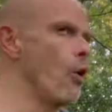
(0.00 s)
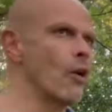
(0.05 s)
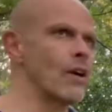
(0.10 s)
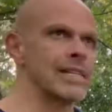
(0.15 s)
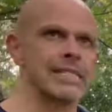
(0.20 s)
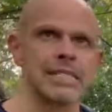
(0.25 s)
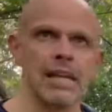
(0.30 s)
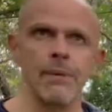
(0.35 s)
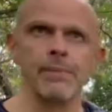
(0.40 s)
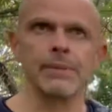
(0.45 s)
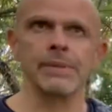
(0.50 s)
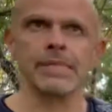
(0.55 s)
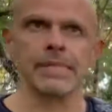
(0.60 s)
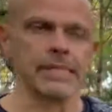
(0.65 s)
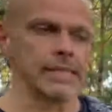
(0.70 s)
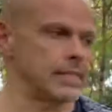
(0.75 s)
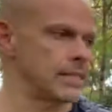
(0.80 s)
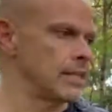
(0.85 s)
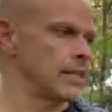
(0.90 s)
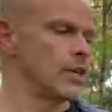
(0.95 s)
accepted
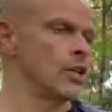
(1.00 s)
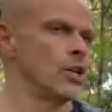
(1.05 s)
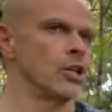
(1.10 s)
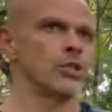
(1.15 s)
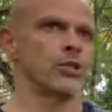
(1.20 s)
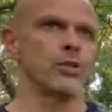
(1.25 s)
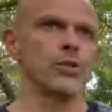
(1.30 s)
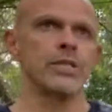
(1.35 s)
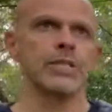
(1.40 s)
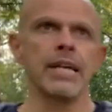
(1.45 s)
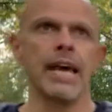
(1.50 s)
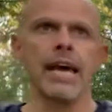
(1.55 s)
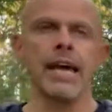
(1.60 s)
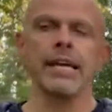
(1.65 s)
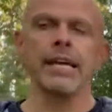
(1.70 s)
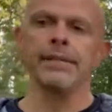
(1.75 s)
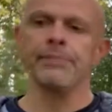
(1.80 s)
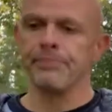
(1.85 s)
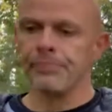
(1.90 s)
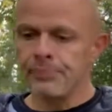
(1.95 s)
to say
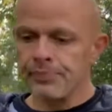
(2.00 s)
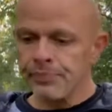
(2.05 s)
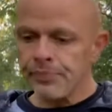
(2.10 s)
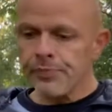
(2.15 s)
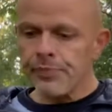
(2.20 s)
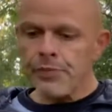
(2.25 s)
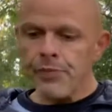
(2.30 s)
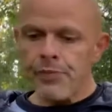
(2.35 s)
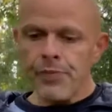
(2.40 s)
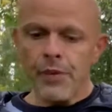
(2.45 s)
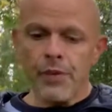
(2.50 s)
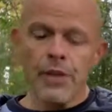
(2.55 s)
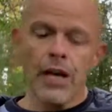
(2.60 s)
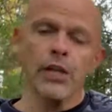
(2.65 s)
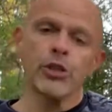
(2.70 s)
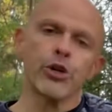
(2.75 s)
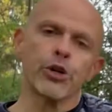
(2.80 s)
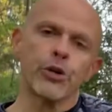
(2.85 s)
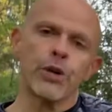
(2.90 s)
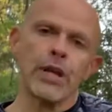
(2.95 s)
that
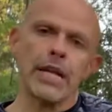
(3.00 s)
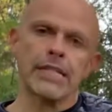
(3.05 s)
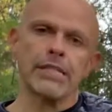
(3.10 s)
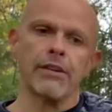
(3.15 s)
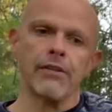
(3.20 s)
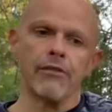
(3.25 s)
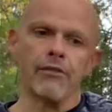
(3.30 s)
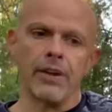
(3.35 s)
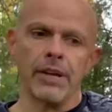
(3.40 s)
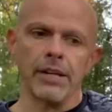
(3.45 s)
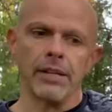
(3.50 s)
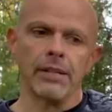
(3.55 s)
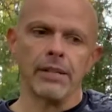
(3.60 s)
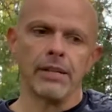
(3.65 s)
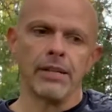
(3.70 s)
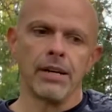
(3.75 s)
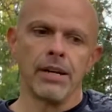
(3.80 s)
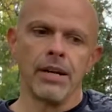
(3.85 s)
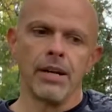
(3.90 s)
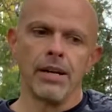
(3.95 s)
you're good at something.
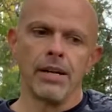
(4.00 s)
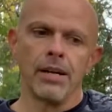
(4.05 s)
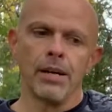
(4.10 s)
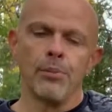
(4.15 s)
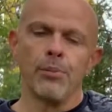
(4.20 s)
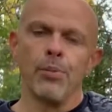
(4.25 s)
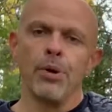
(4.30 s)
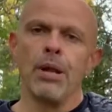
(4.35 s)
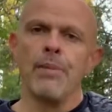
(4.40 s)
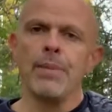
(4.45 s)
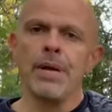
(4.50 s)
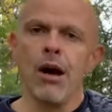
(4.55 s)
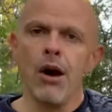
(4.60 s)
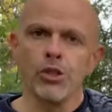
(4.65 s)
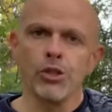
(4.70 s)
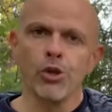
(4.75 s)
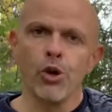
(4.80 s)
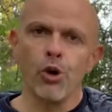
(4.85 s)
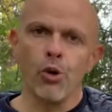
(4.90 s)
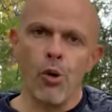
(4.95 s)
But let me
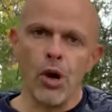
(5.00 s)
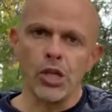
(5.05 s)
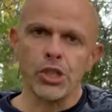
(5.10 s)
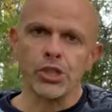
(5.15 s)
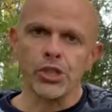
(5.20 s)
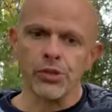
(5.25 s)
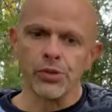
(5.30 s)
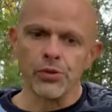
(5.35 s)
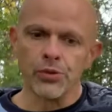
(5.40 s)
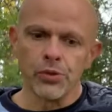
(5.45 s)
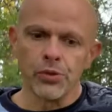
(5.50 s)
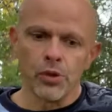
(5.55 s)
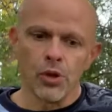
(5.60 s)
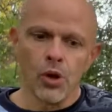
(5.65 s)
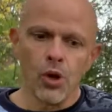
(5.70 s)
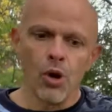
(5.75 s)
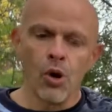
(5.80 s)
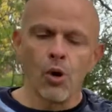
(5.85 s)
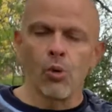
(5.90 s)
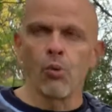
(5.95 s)
ask you a question.
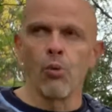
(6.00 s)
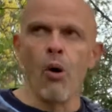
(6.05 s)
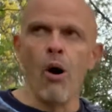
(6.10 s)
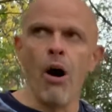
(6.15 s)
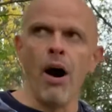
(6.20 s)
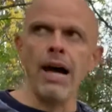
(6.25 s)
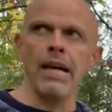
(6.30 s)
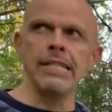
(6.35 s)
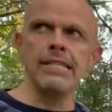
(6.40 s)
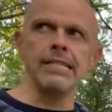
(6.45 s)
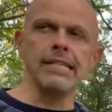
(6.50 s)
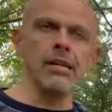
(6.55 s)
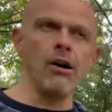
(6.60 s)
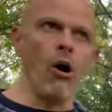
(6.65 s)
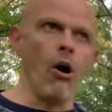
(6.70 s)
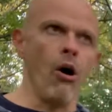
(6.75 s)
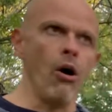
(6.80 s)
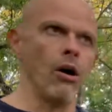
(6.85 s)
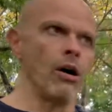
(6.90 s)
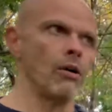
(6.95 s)
Why isn't
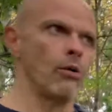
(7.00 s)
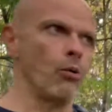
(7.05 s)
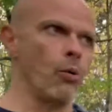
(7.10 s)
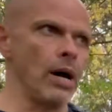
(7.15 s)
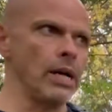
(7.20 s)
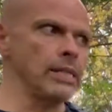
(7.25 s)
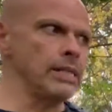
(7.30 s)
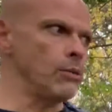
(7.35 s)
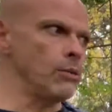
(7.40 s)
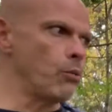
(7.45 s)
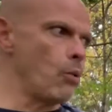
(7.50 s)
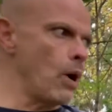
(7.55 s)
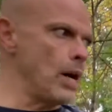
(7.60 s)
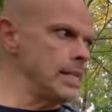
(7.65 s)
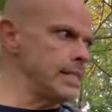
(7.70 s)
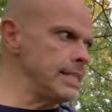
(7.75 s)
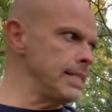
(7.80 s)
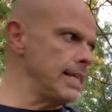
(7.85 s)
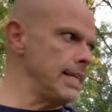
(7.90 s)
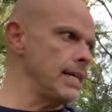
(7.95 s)

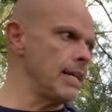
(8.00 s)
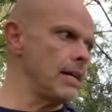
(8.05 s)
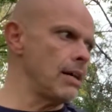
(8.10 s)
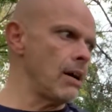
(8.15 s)
it